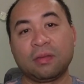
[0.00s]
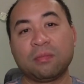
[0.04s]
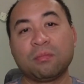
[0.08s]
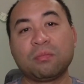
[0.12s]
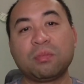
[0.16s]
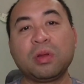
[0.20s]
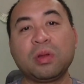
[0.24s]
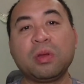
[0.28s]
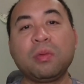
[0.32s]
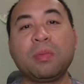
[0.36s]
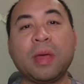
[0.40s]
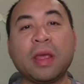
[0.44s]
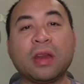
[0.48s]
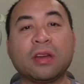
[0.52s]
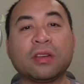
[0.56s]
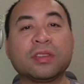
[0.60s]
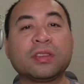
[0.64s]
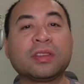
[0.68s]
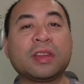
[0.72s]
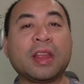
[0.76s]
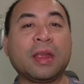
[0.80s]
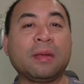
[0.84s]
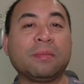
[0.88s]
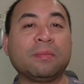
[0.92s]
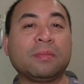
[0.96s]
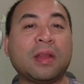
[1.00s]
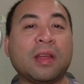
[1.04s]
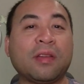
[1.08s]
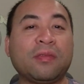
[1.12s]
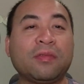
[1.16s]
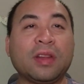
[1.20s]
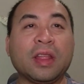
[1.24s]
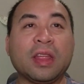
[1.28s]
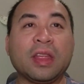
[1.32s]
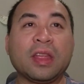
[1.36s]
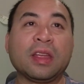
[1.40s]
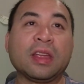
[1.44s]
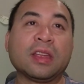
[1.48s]
Blue painter's tape
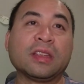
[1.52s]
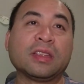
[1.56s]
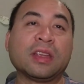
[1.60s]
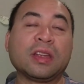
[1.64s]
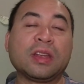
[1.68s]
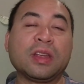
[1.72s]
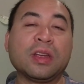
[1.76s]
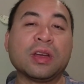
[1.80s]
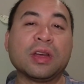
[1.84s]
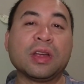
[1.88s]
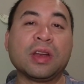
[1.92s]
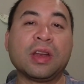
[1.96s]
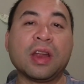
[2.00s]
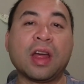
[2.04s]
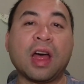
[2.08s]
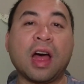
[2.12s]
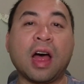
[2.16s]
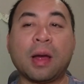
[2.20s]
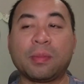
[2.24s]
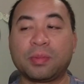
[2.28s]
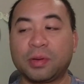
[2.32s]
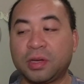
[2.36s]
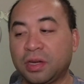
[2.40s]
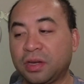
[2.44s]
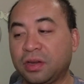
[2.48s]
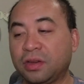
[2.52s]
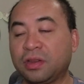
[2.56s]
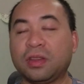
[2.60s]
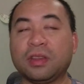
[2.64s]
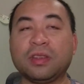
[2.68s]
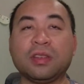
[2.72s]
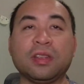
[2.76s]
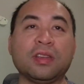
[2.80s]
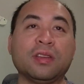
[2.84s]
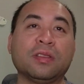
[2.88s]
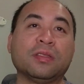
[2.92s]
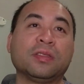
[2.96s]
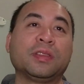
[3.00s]
definitely is a good option
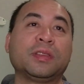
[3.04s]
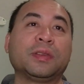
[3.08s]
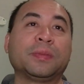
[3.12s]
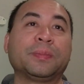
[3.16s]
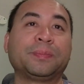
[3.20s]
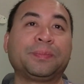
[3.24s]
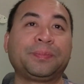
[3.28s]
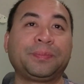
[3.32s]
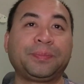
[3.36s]
to use.